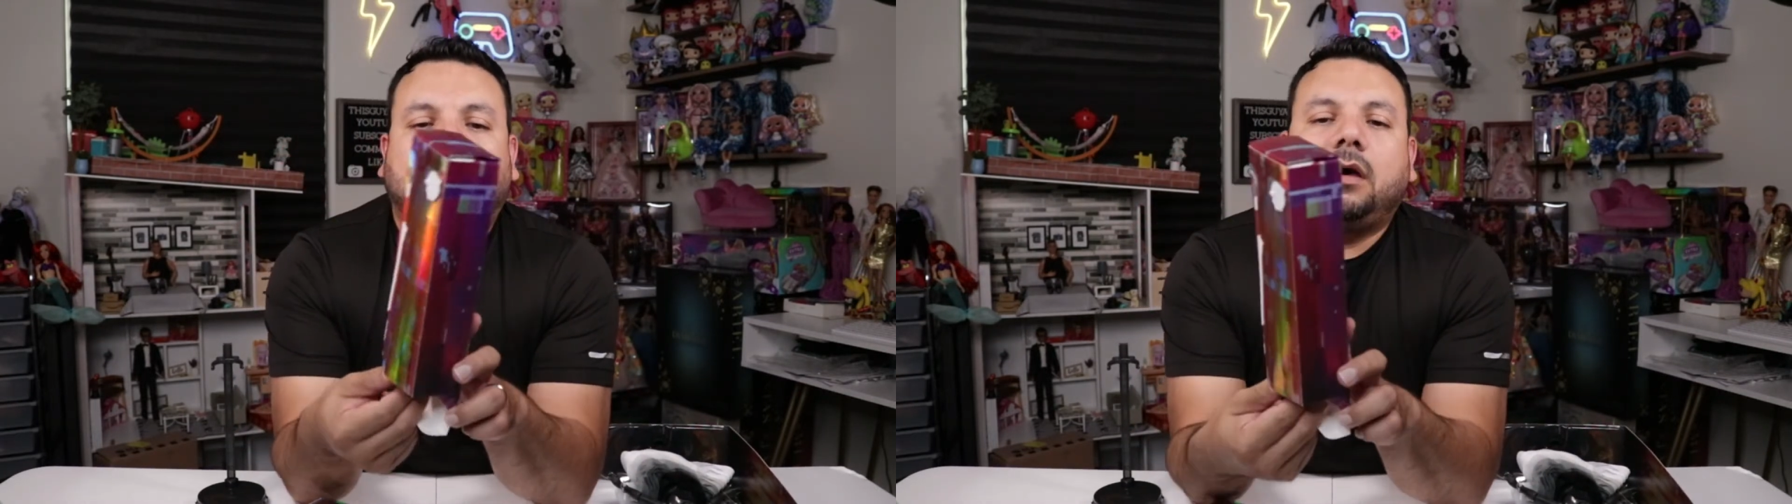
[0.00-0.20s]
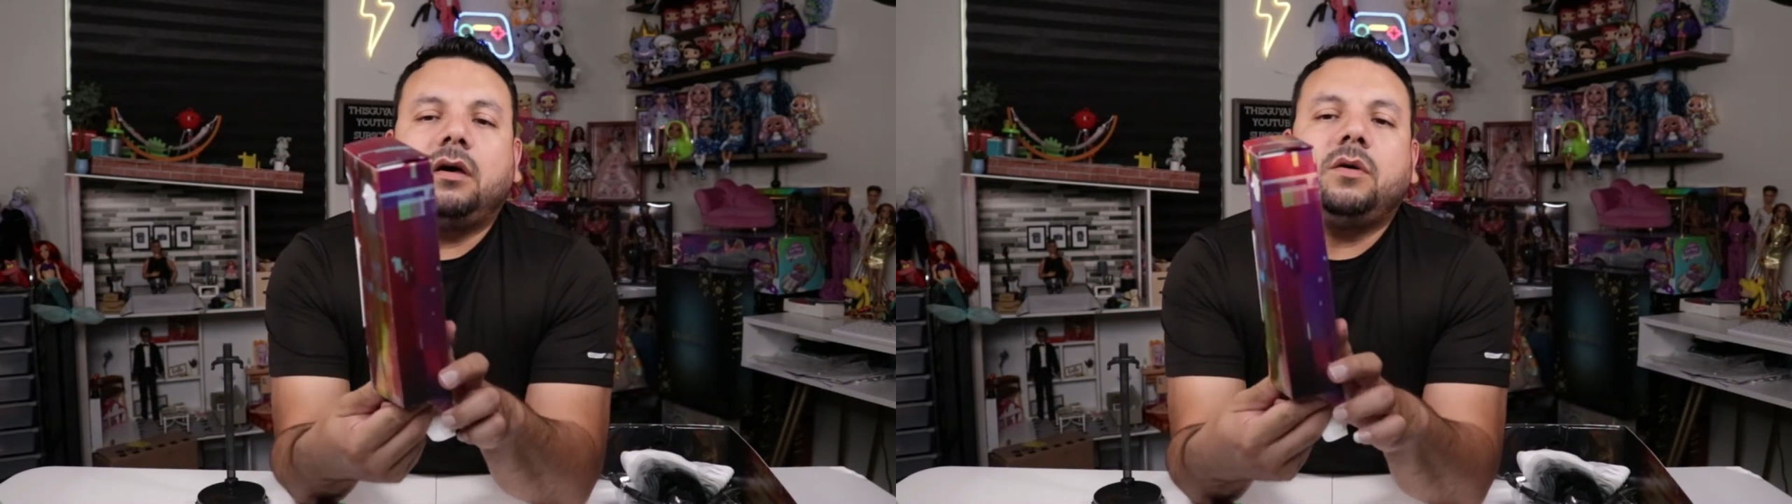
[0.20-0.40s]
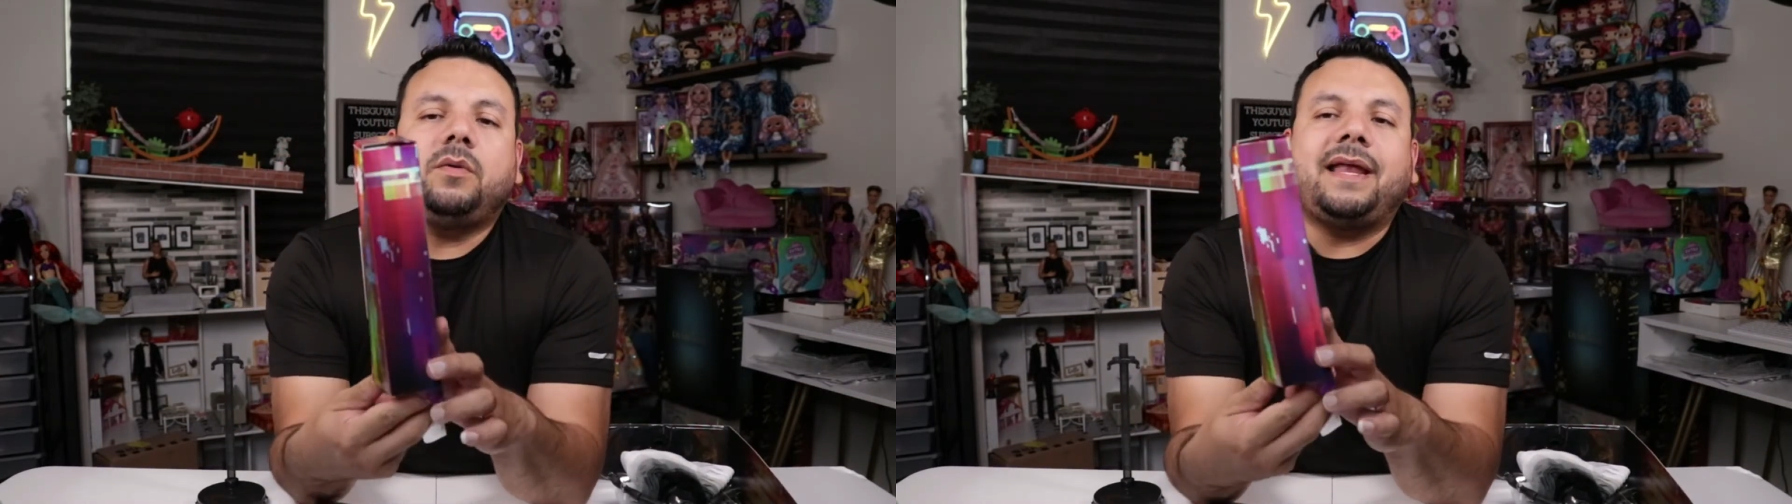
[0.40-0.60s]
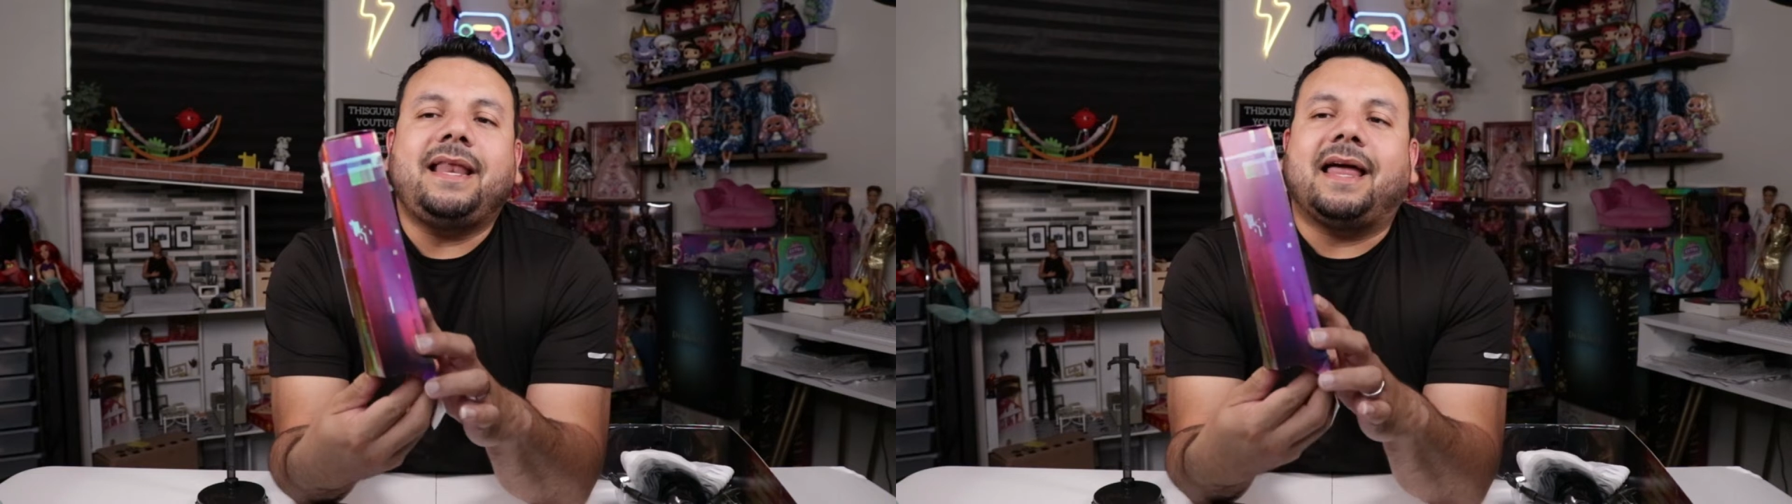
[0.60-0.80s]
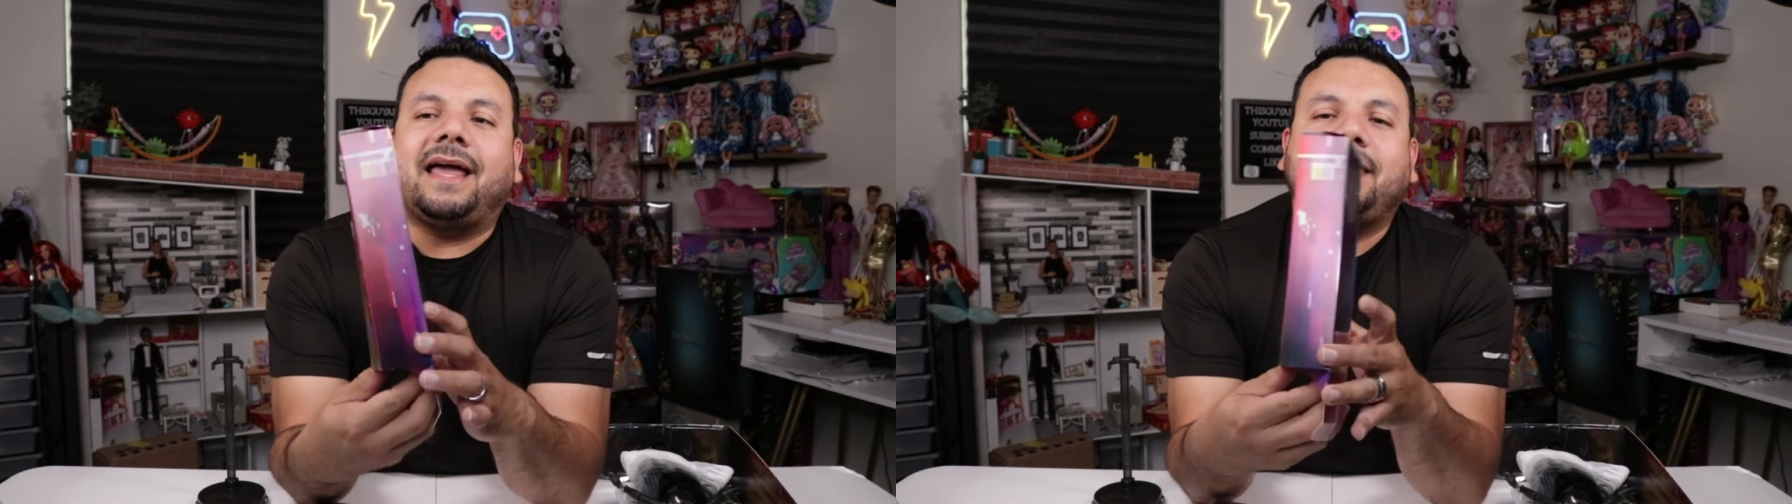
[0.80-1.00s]
oh, I
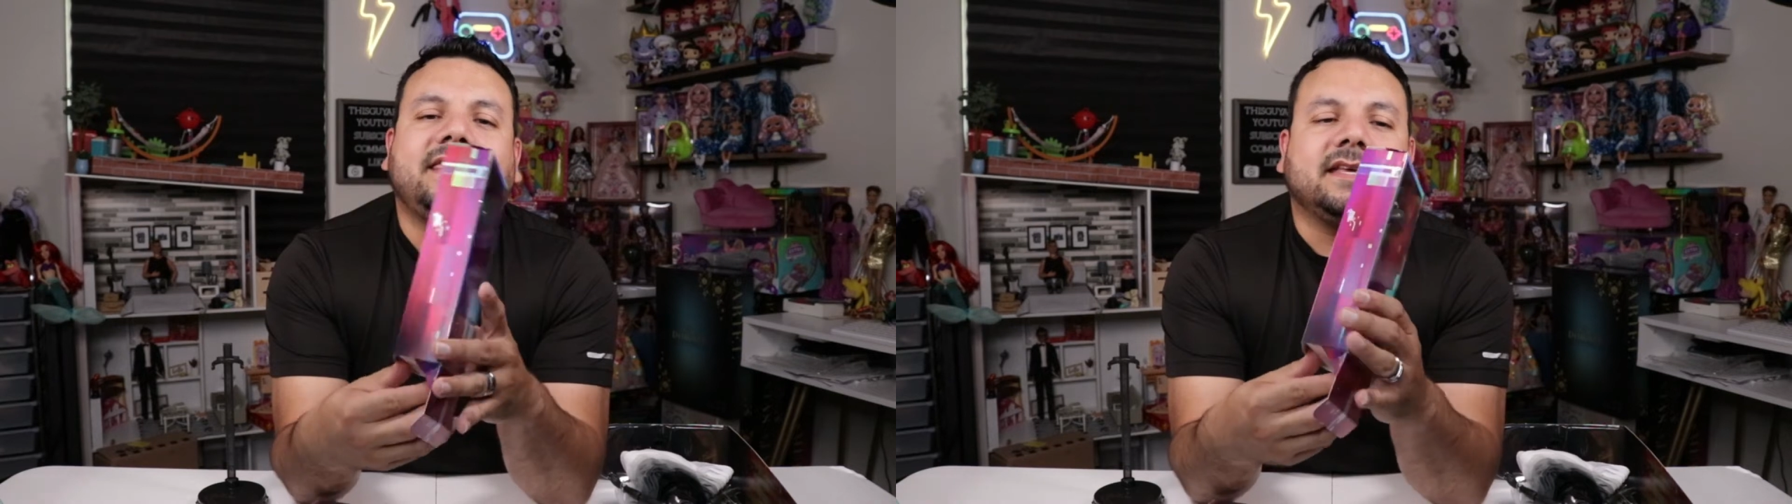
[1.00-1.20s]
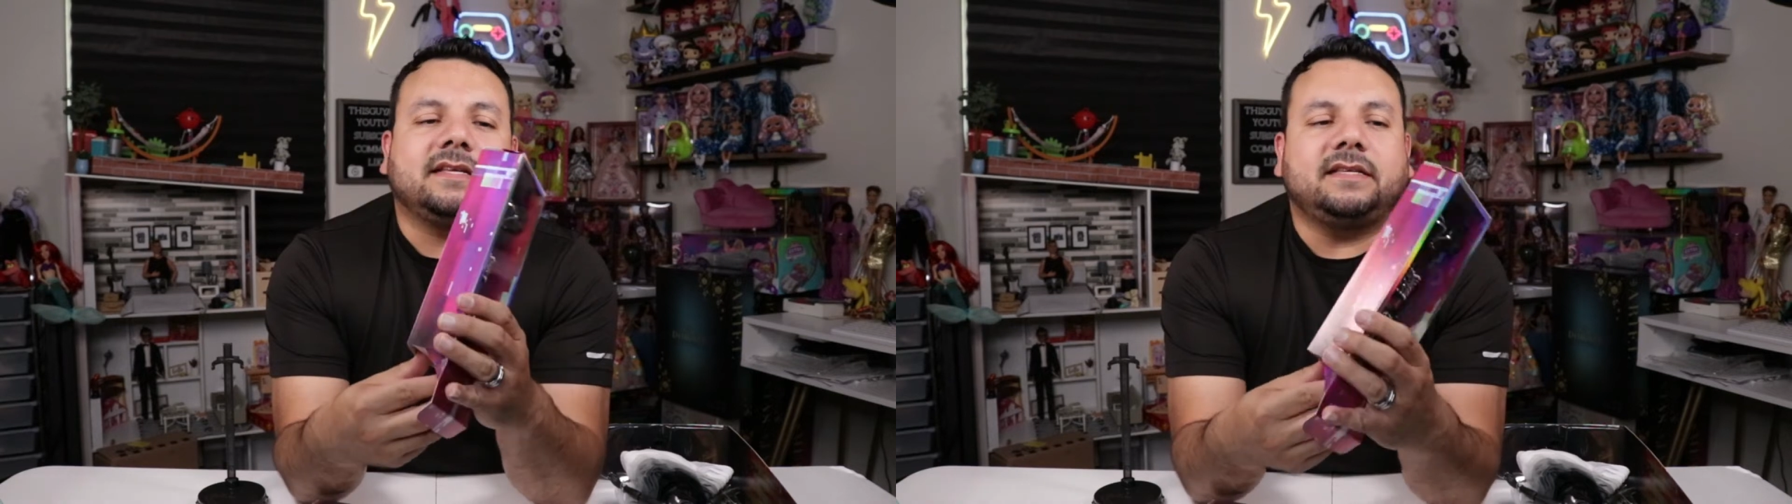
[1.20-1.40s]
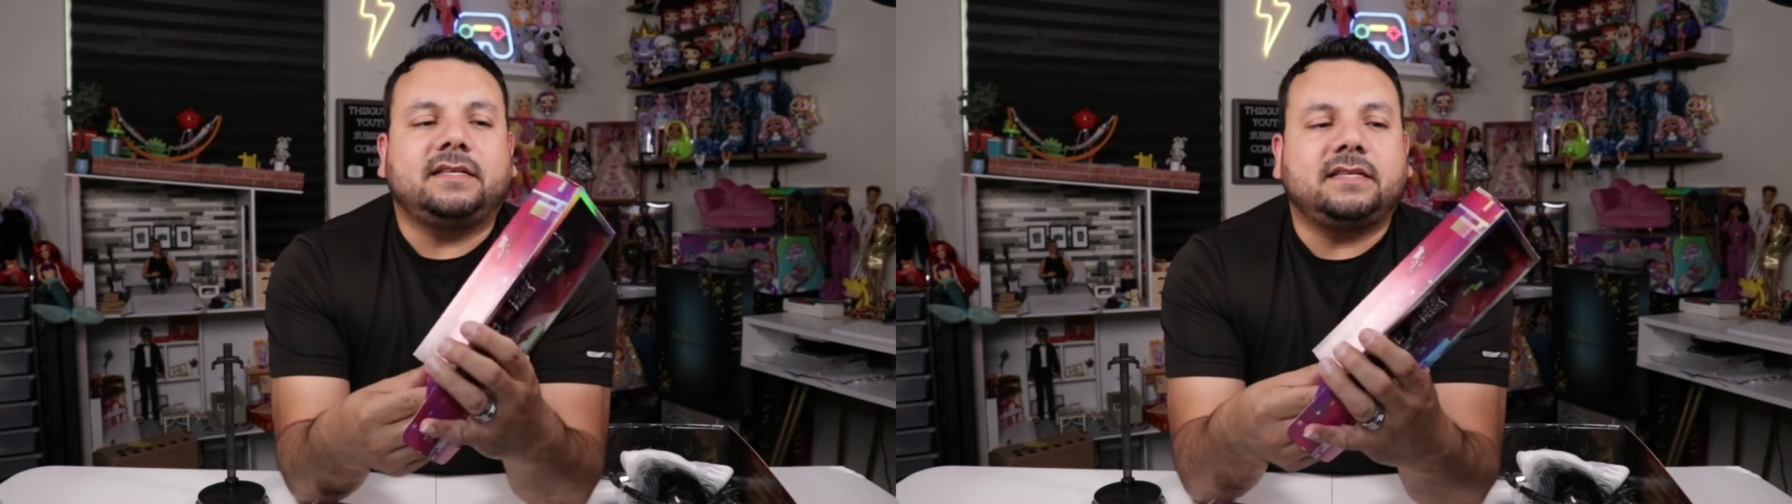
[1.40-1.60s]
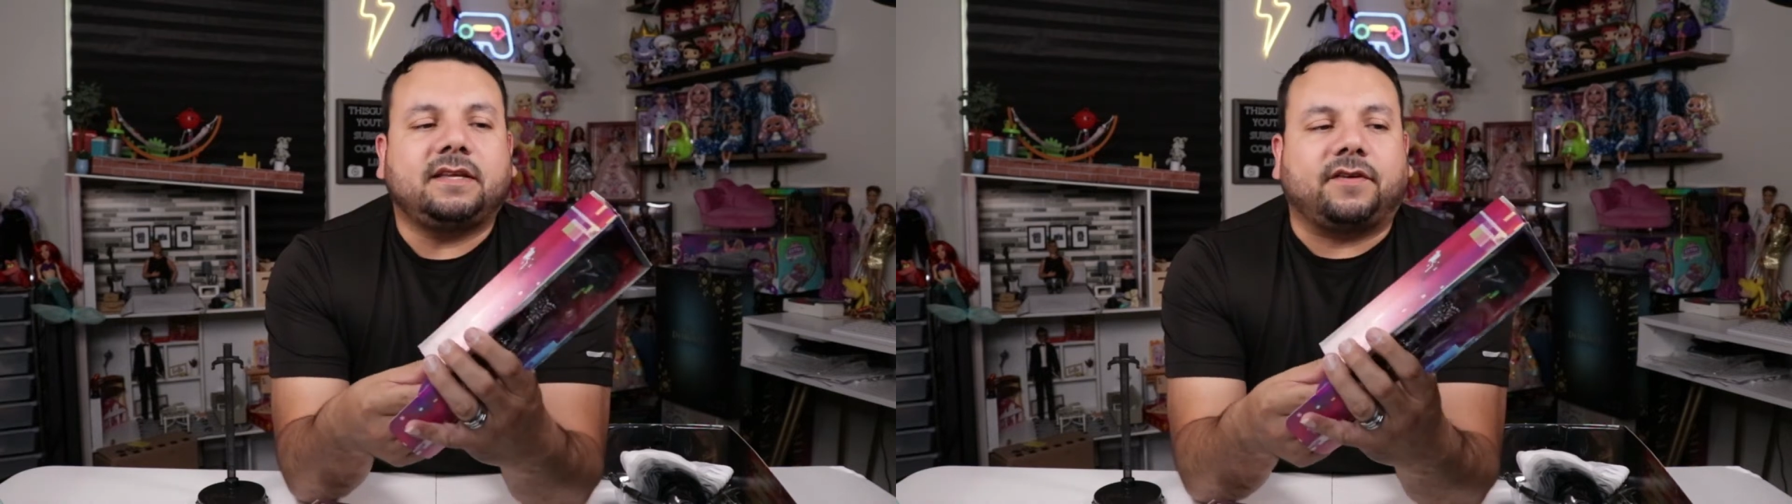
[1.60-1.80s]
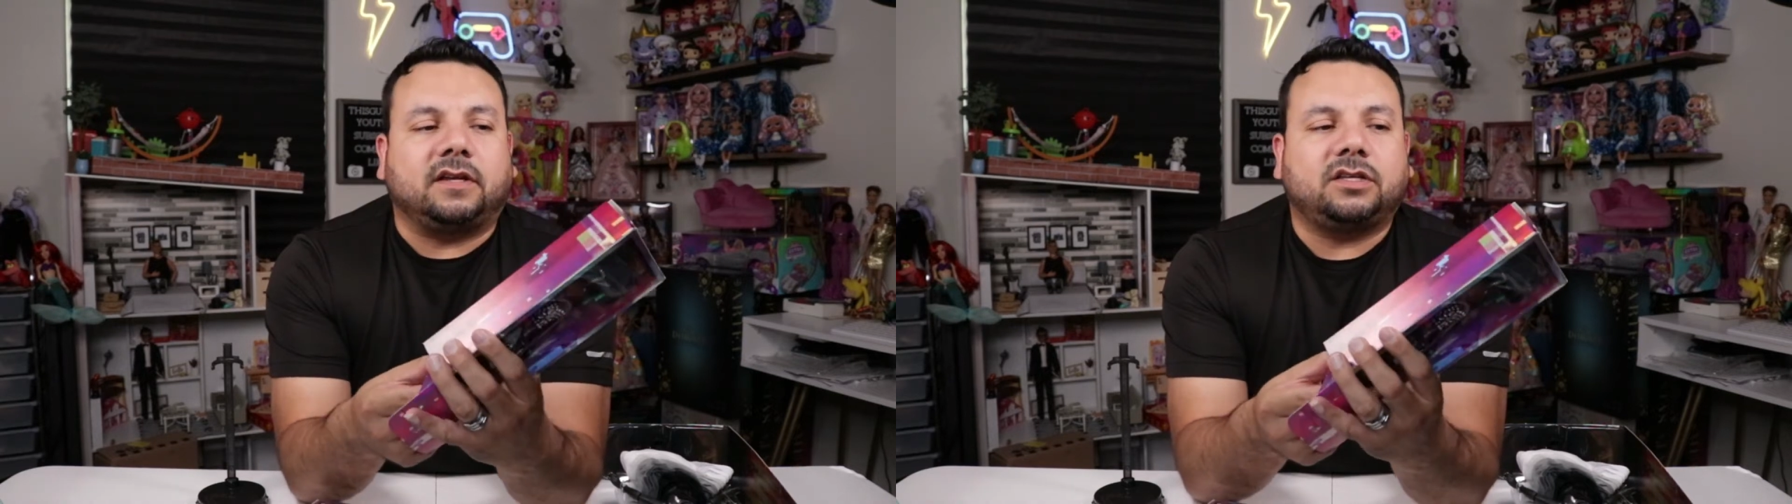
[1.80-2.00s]
like this. This is different.